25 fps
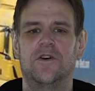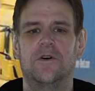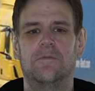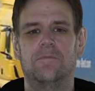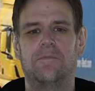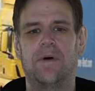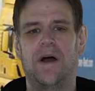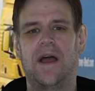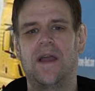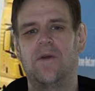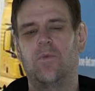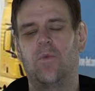
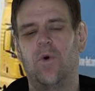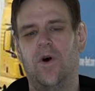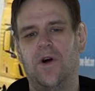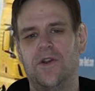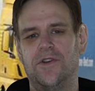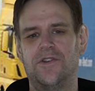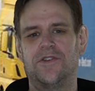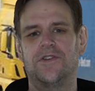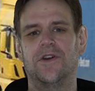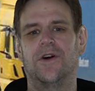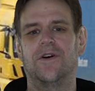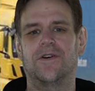up by
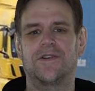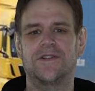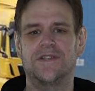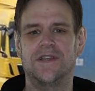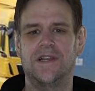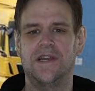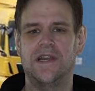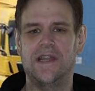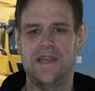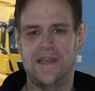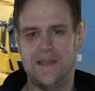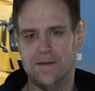one
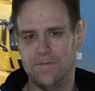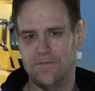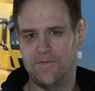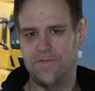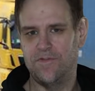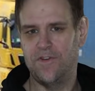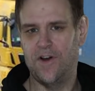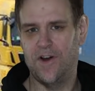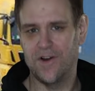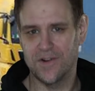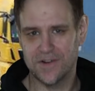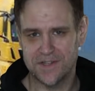Dr. Liam
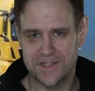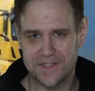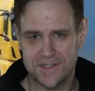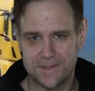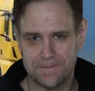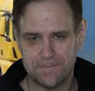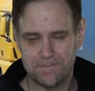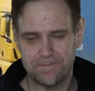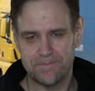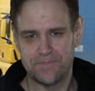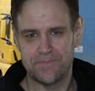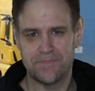
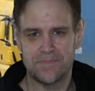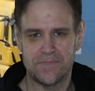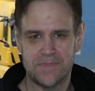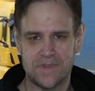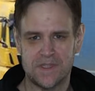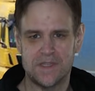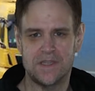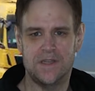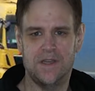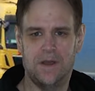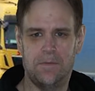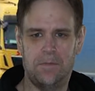Fox,
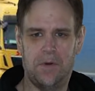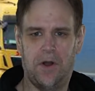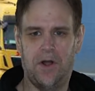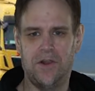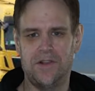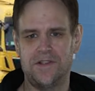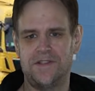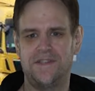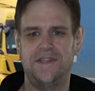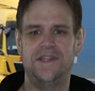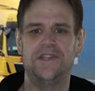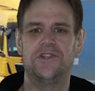a
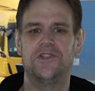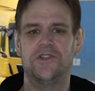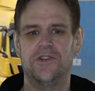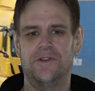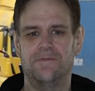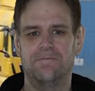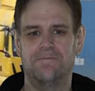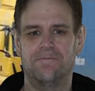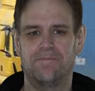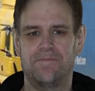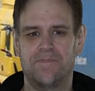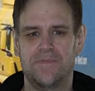
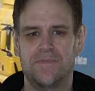politician.